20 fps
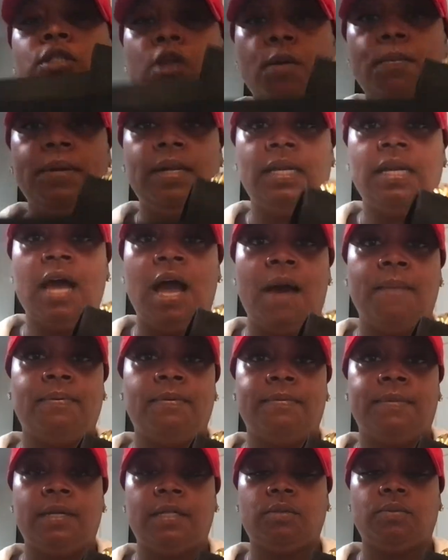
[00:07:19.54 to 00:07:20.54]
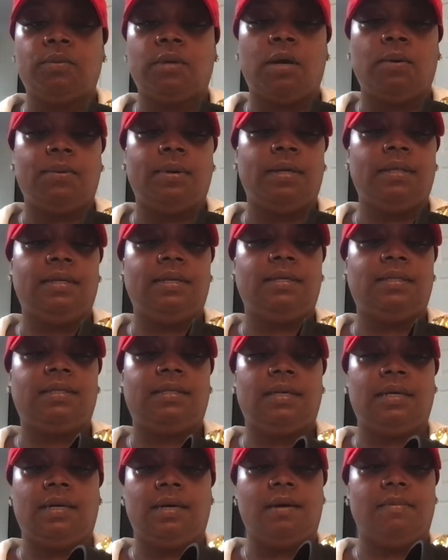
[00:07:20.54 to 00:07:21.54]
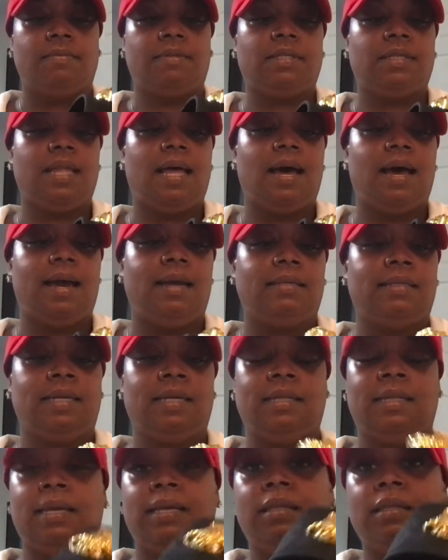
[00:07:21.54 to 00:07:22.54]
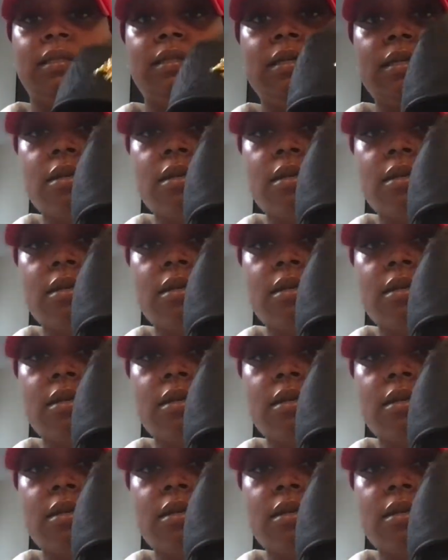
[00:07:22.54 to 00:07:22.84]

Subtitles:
many compliments when I wear these slides, and they look